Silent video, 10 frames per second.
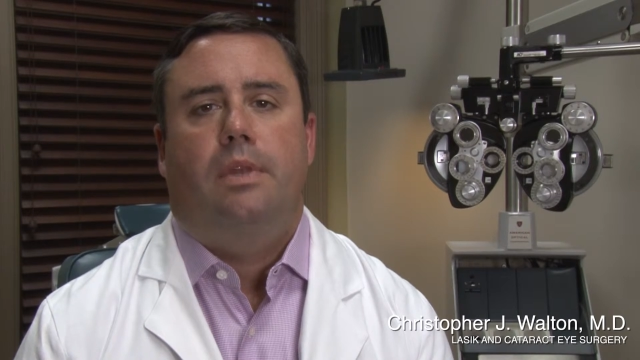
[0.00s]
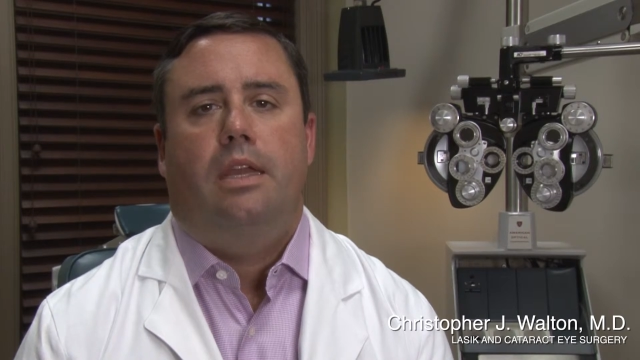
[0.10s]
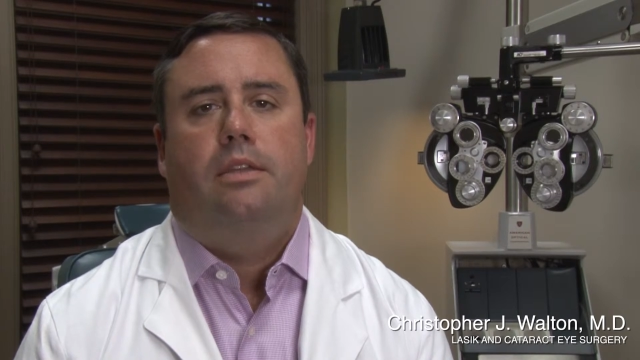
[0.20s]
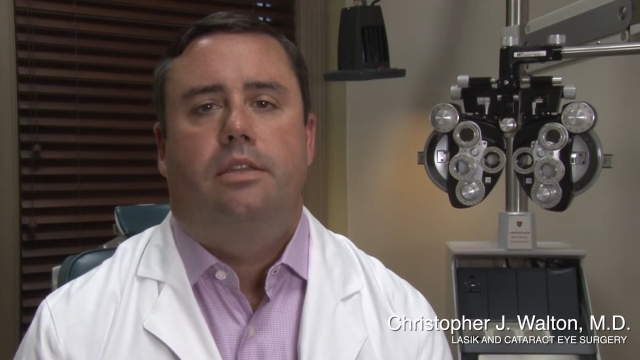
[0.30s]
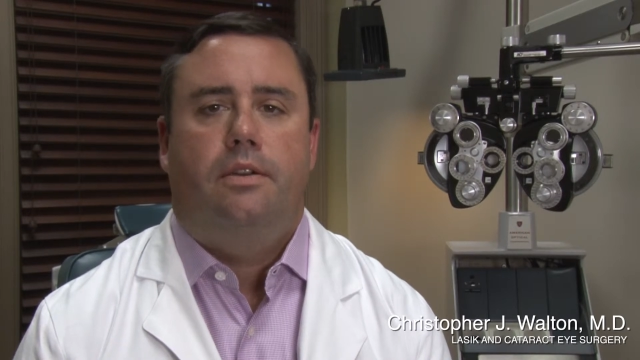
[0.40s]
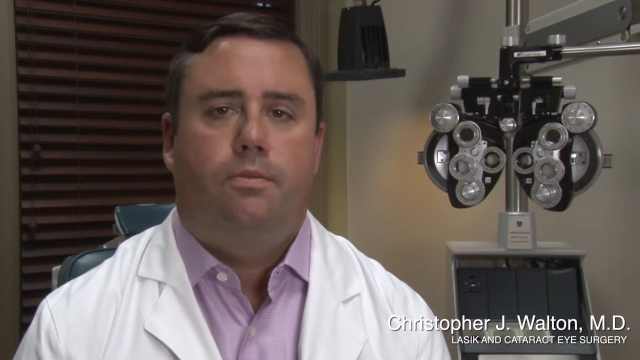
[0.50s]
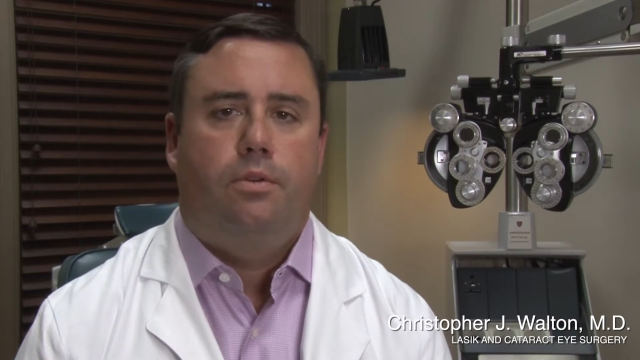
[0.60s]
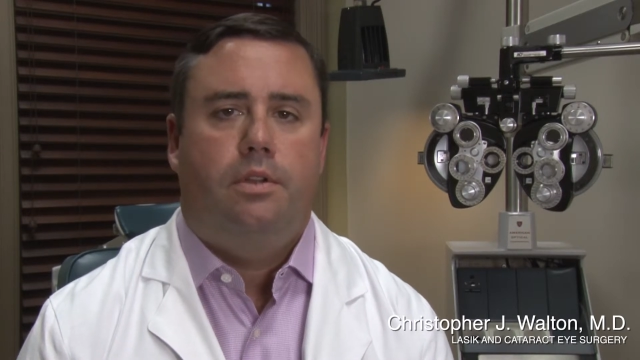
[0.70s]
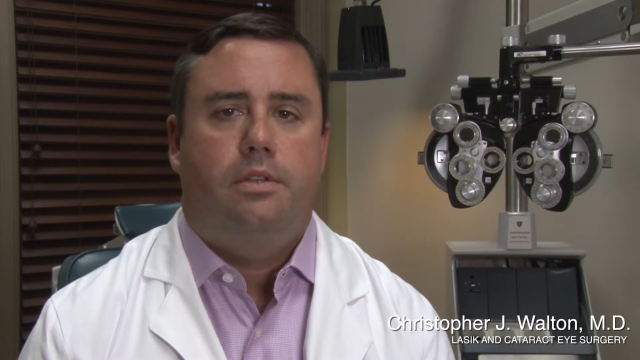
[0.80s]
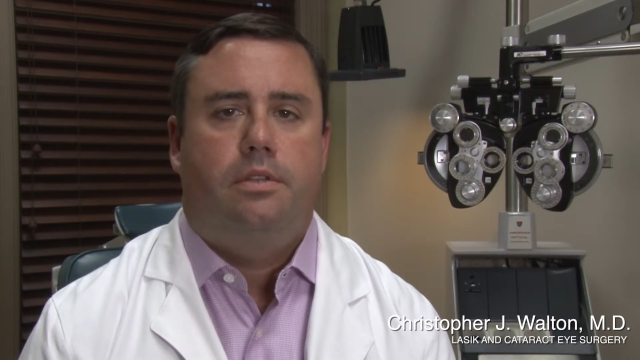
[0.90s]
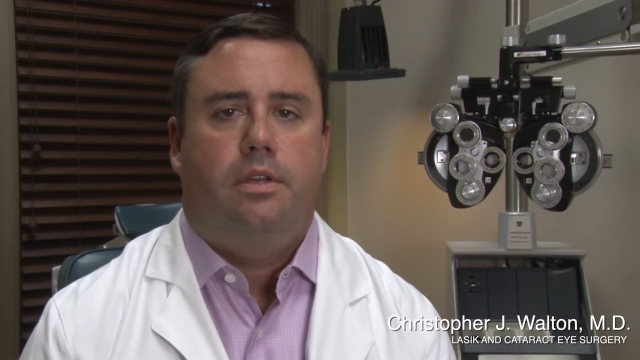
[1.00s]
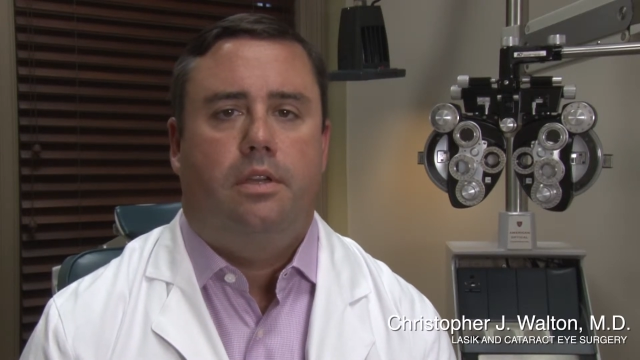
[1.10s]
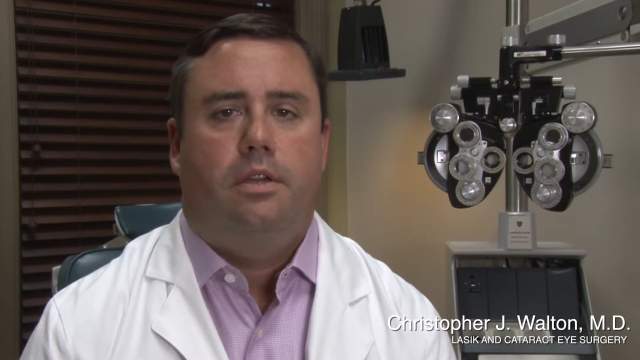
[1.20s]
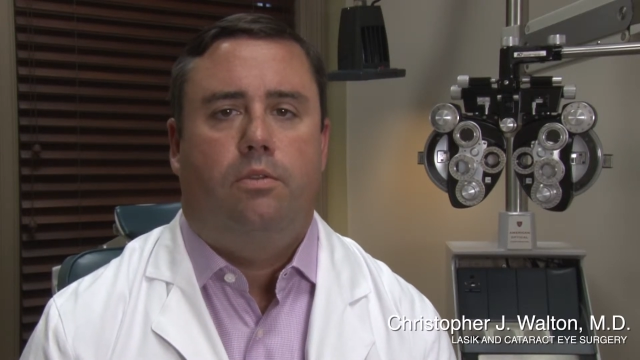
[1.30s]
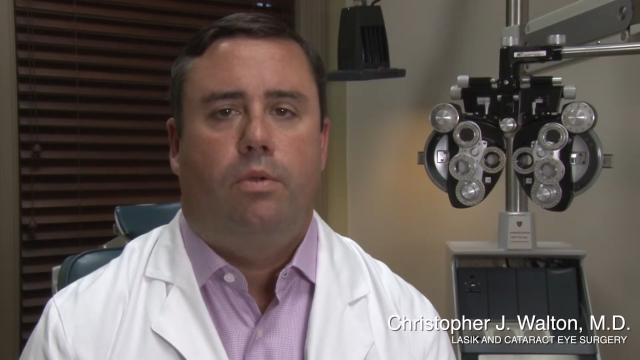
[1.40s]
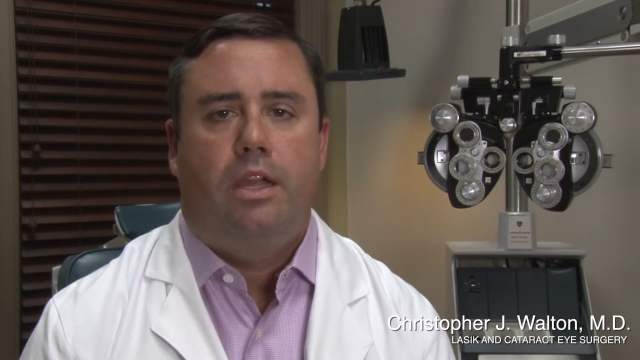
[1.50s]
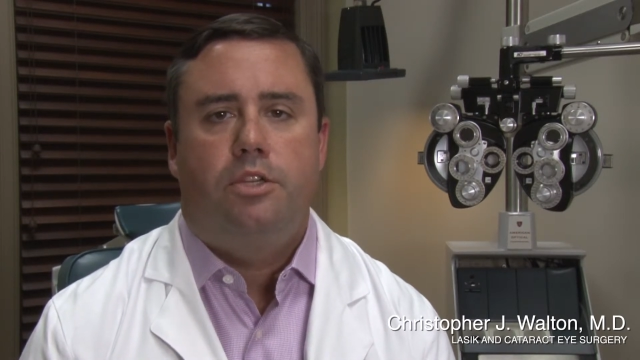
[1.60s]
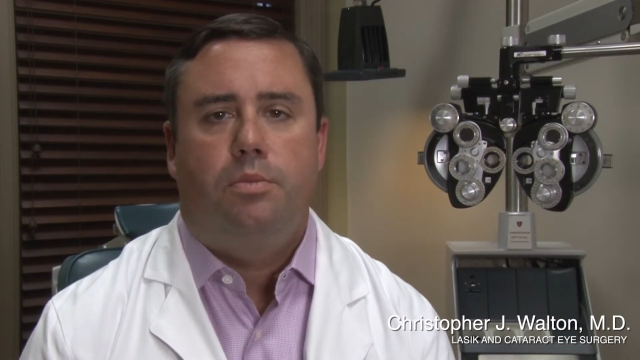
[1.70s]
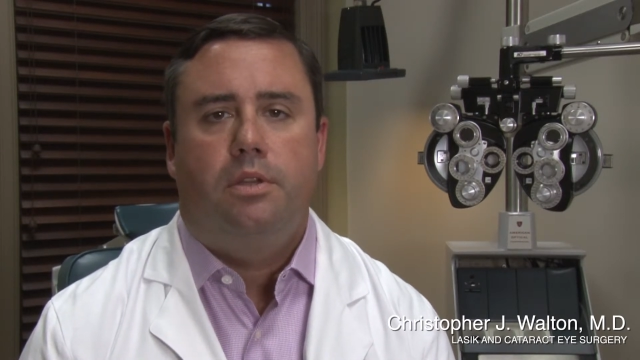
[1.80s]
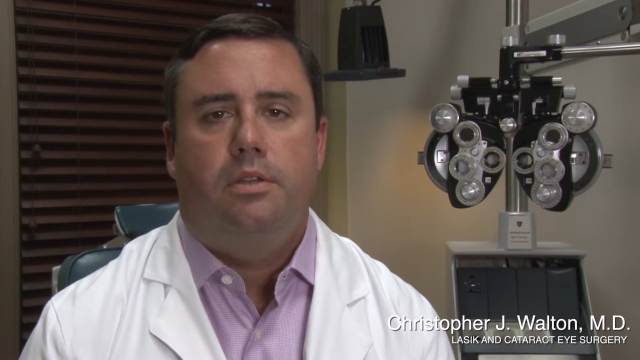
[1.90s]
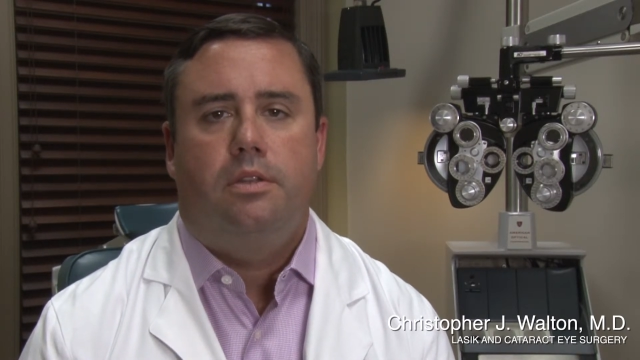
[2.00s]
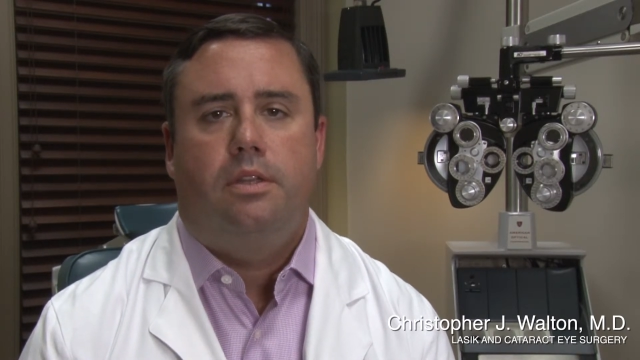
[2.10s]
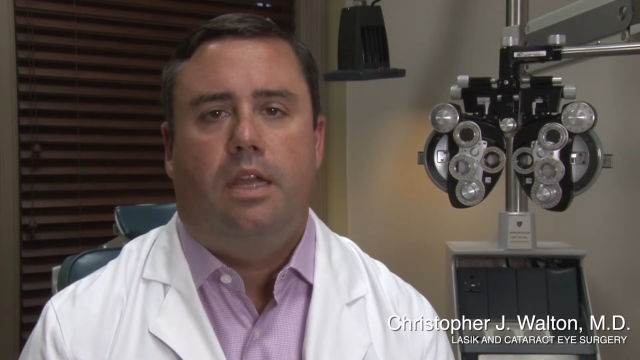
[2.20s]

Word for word: a different uh, arrangement